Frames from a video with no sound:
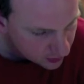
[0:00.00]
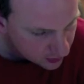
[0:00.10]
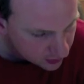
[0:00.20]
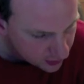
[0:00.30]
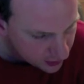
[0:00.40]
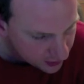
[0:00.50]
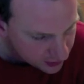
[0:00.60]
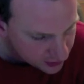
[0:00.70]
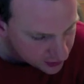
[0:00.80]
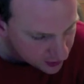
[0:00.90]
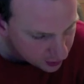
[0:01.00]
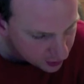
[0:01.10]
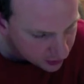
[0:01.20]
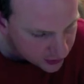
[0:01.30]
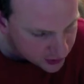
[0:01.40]
There in the temple
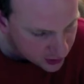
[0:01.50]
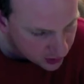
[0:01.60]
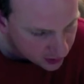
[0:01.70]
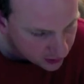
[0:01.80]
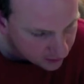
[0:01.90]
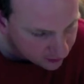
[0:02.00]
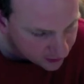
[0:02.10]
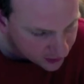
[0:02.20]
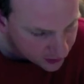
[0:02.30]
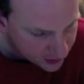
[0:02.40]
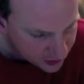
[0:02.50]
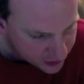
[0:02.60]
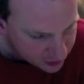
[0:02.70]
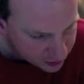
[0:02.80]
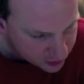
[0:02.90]
of the sun in
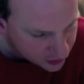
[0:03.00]
Egypt,